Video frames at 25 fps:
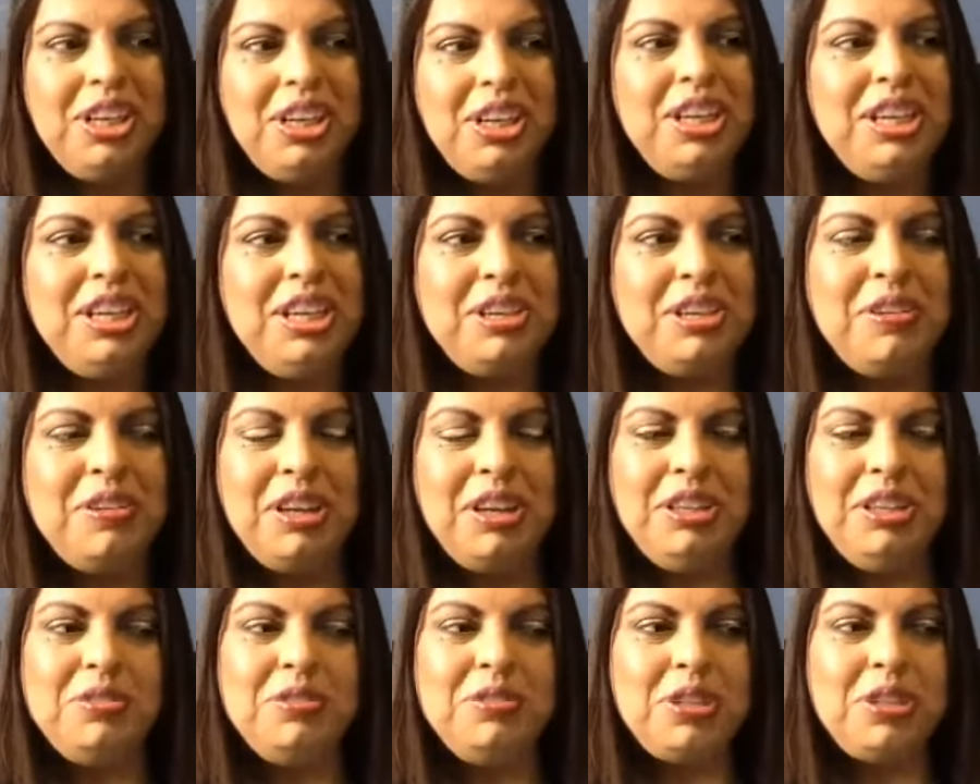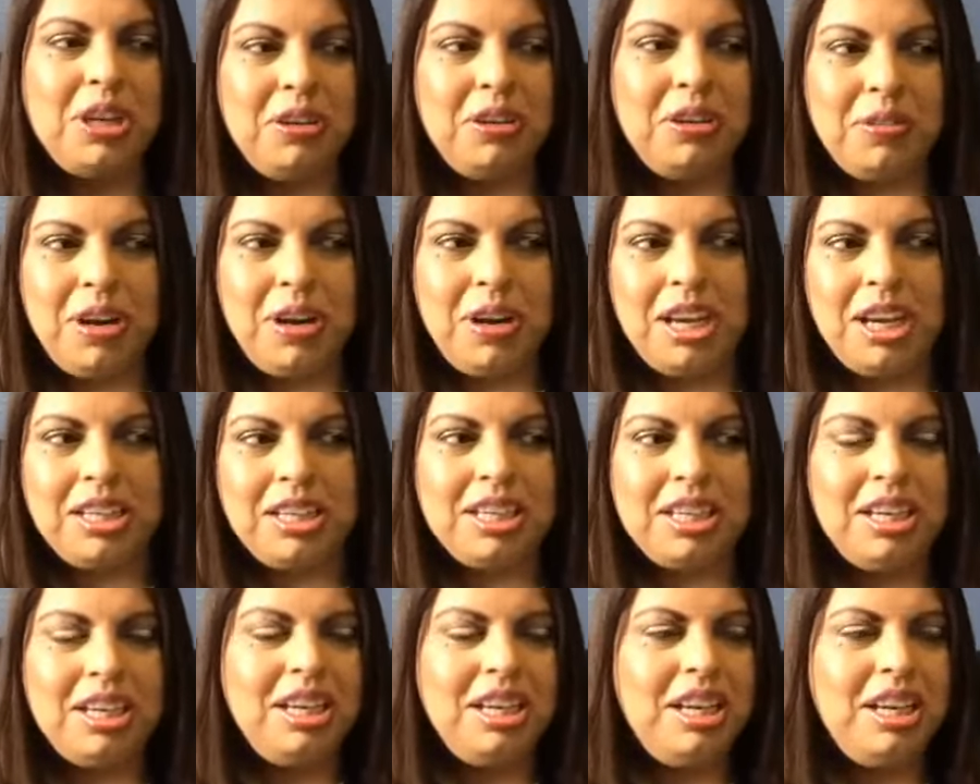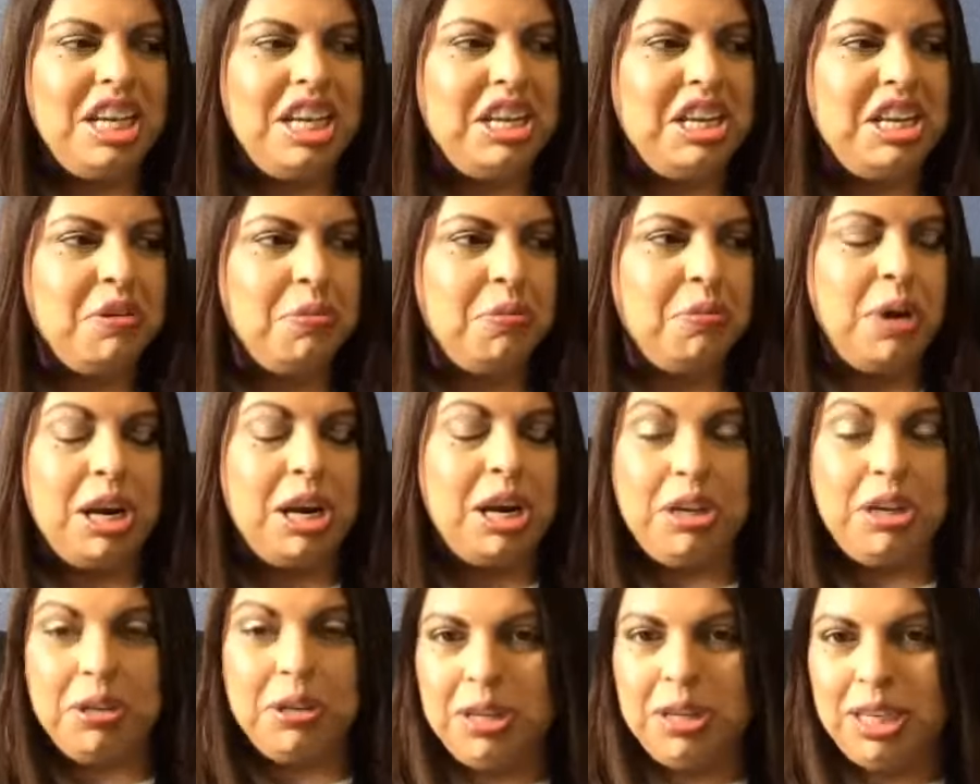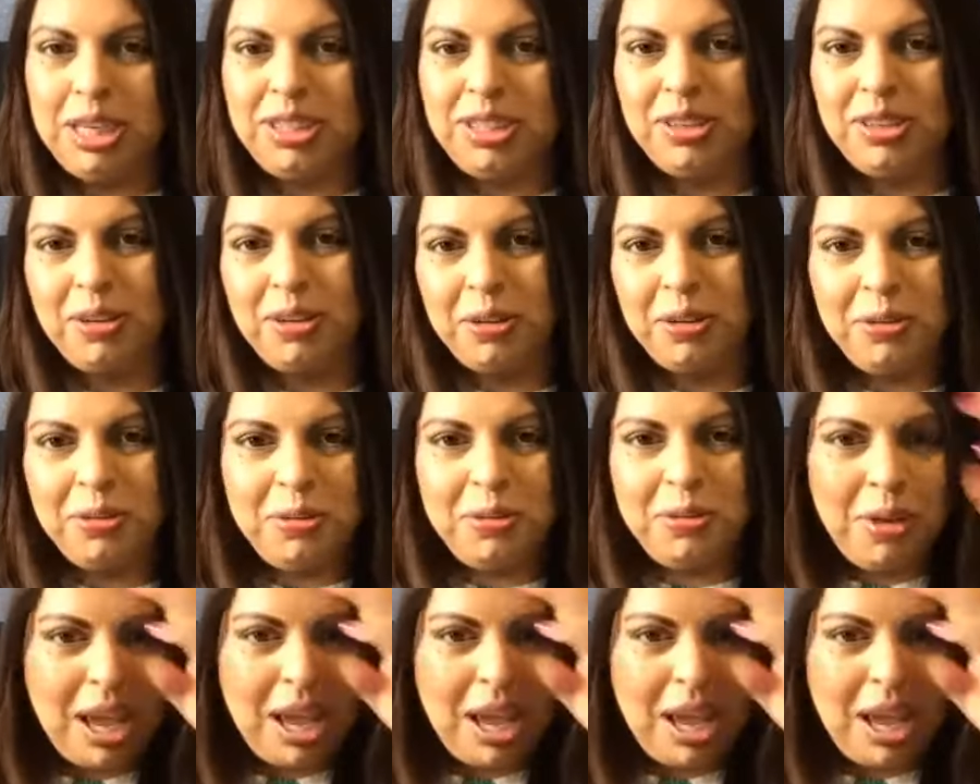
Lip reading: and you generate, where you need to go,